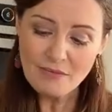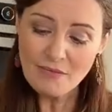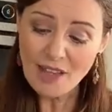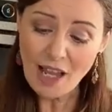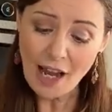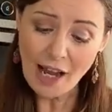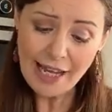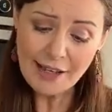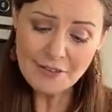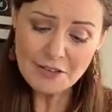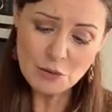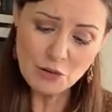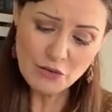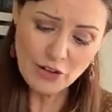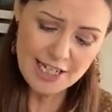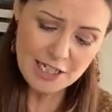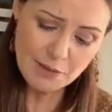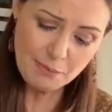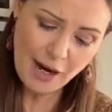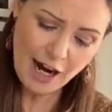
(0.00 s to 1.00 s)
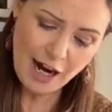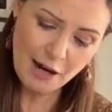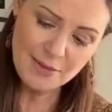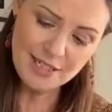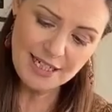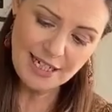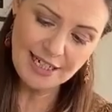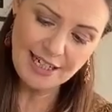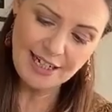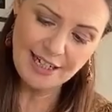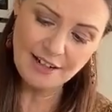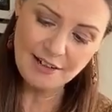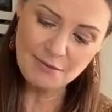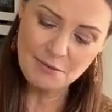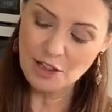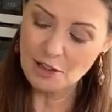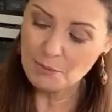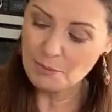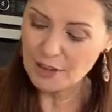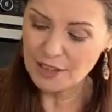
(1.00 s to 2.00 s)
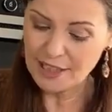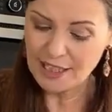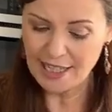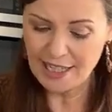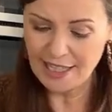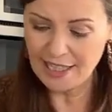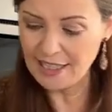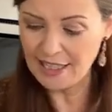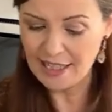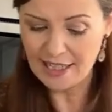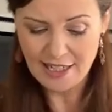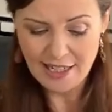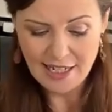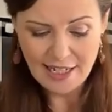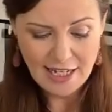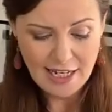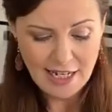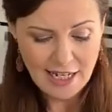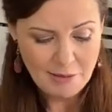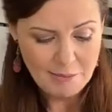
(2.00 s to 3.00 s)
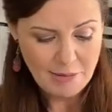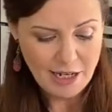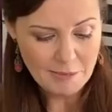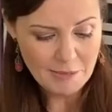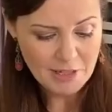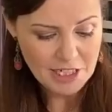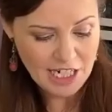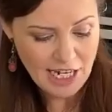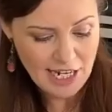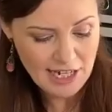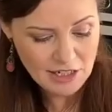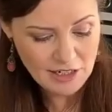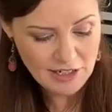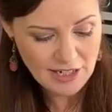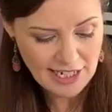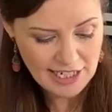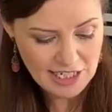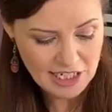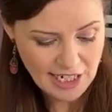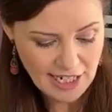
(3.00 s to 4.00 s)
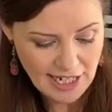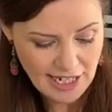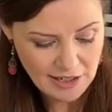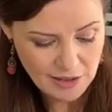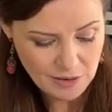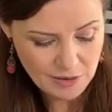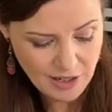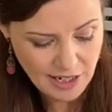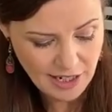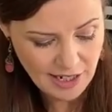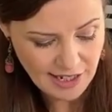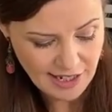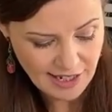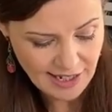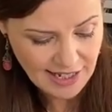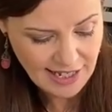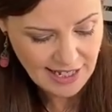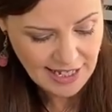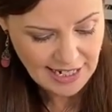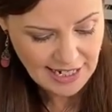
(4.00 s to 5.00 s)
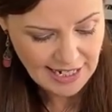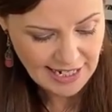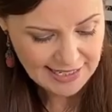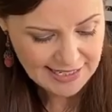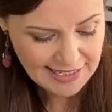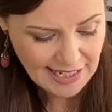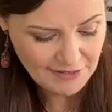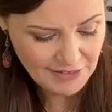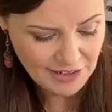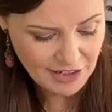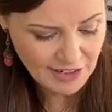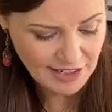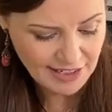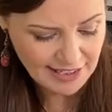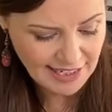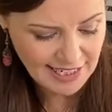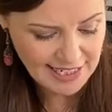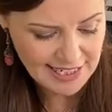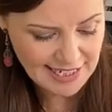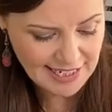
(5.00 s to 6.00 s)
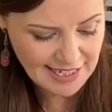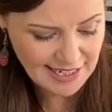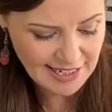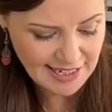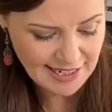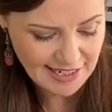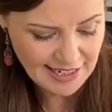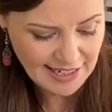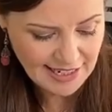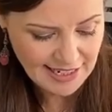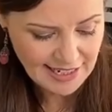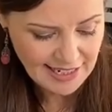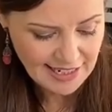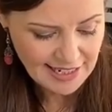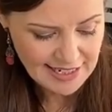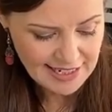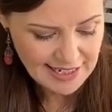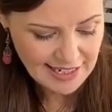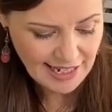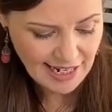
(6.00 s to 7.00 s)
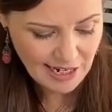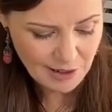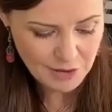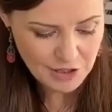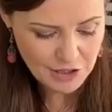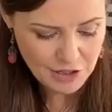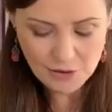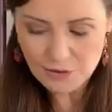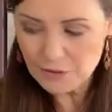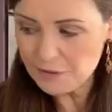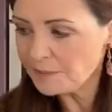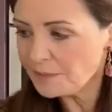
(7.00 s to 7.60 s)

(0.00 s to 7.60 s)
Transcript: I have some grated parmesan here. I'm going to put that in. Parmigiano Reggiano. Let's have a look at this, see how we're doing.